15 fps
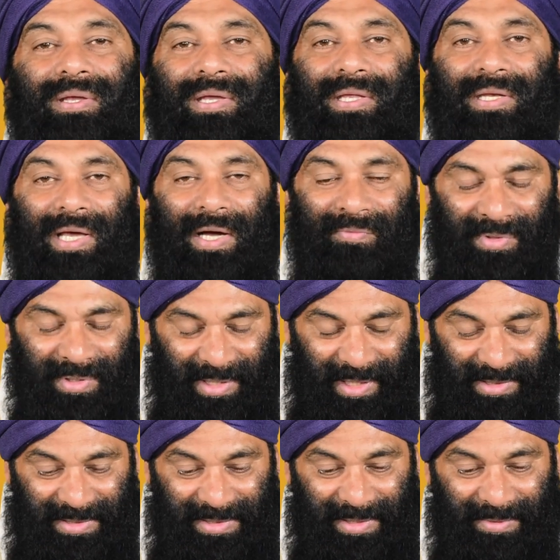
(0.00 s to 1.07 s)
in our
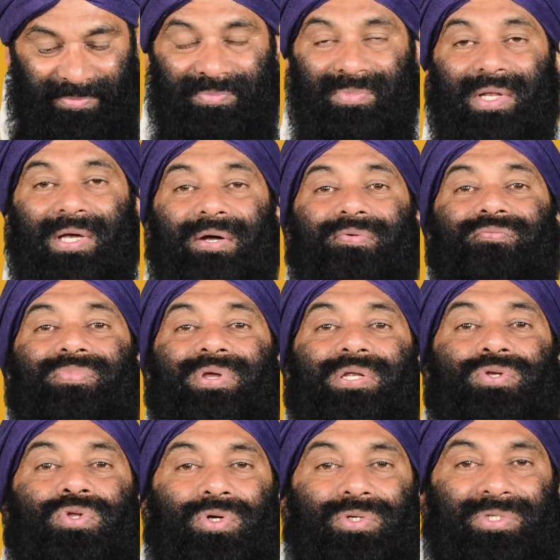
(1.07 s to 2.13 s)
custom,
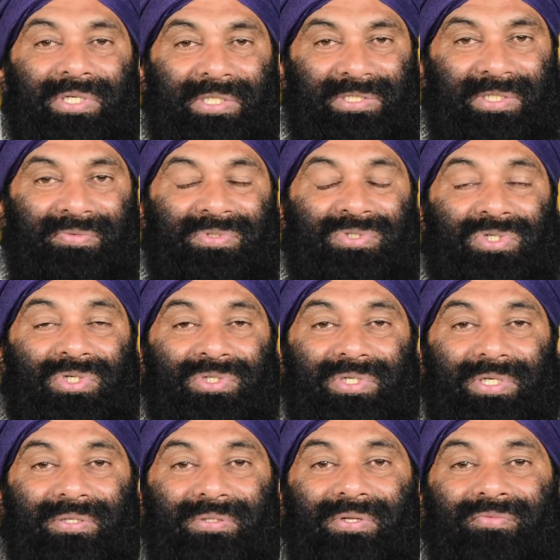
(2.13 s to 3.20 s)
we teach our
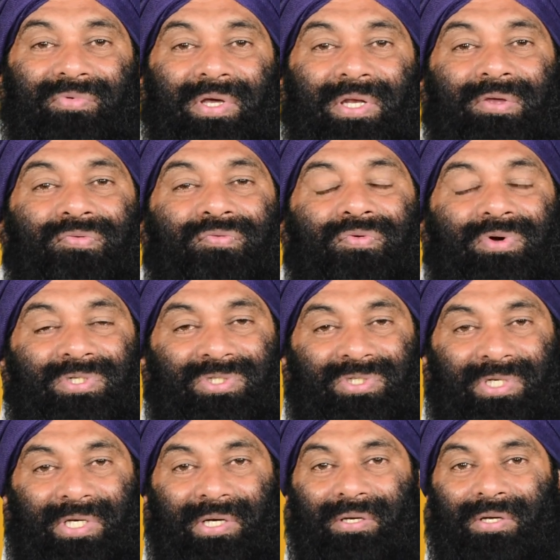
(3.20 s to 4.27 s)
children, the very
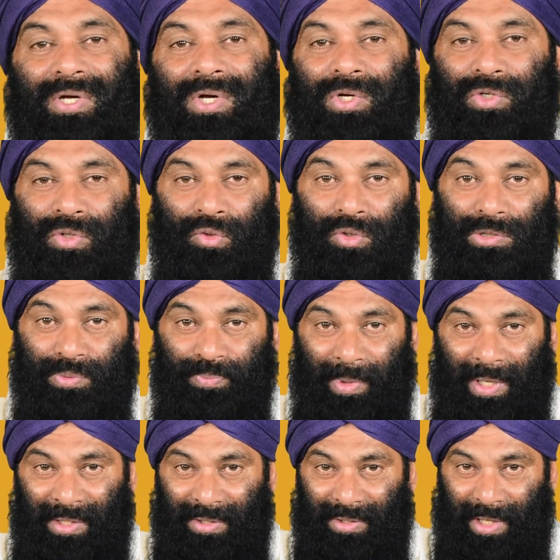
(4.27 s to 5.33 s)
first year, you
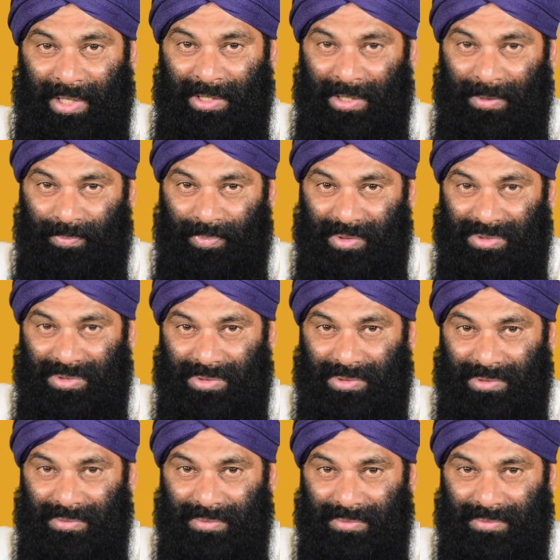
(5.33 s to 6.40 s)
spend
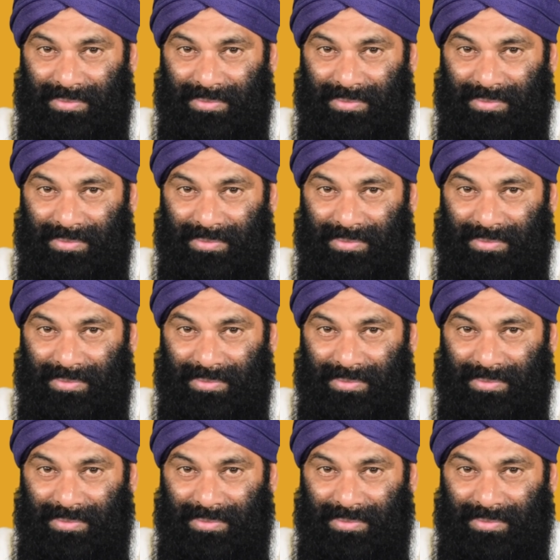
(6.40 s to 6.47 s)
90%.